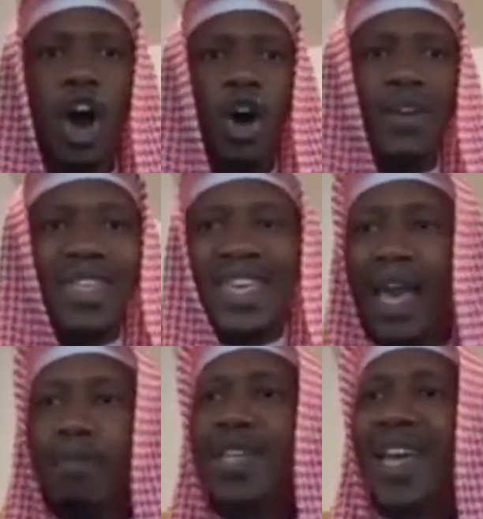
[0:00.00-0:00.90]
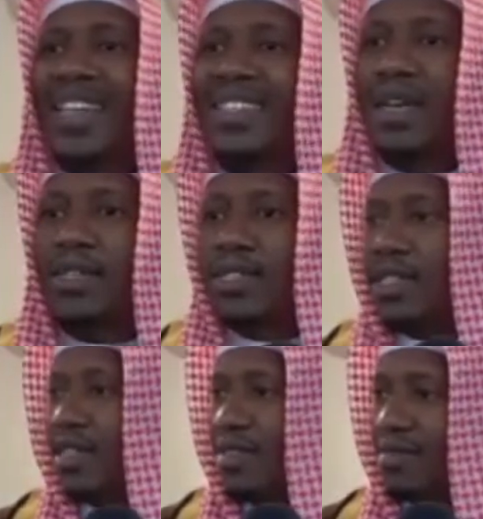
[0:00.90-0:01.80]
unkempt, and
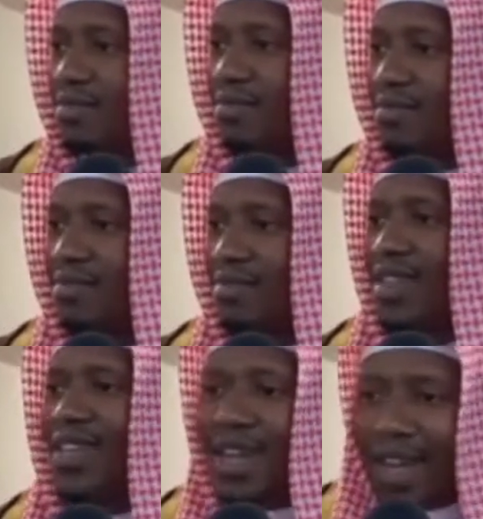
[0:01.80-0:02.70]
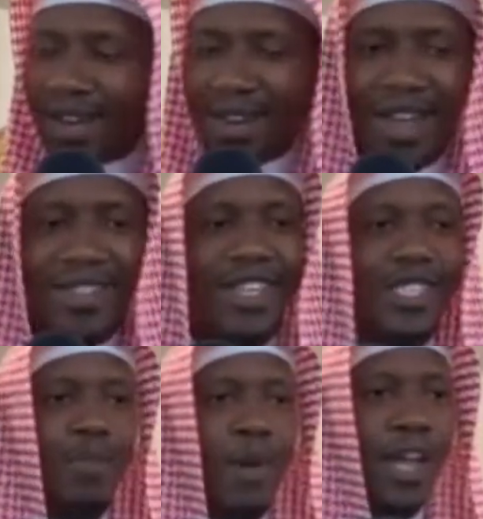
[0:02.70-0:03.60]
dusty. Allah
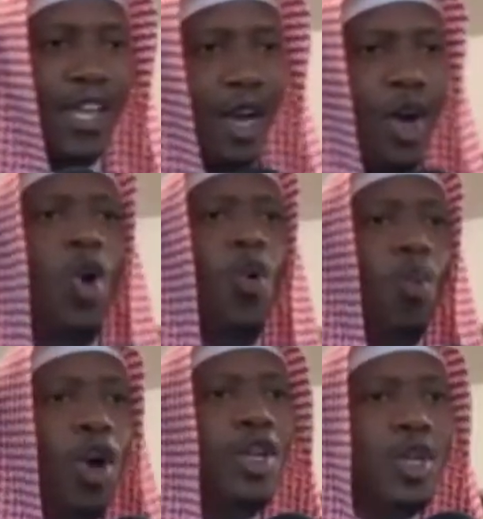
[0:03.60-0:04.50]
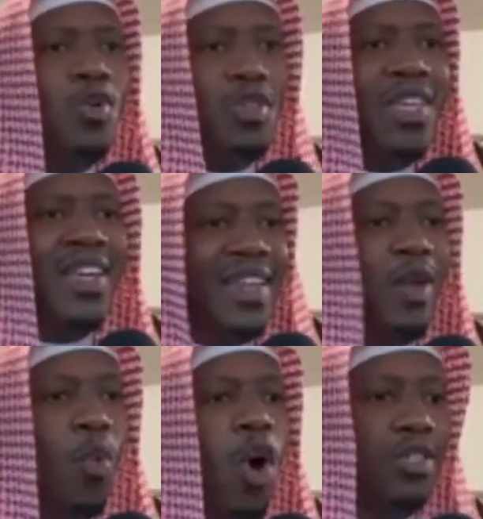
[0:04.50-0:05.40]
tells the malaika, what do you think
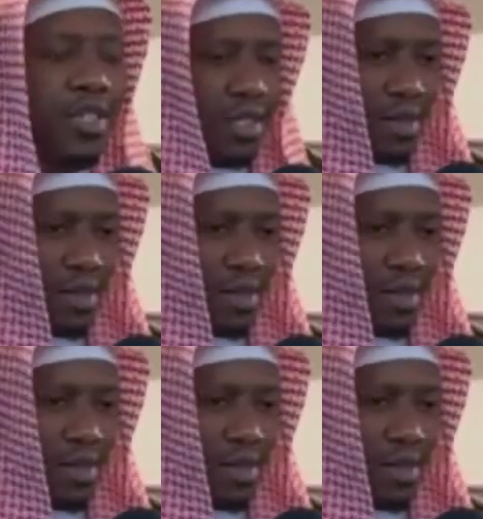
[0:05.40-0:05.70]
they want?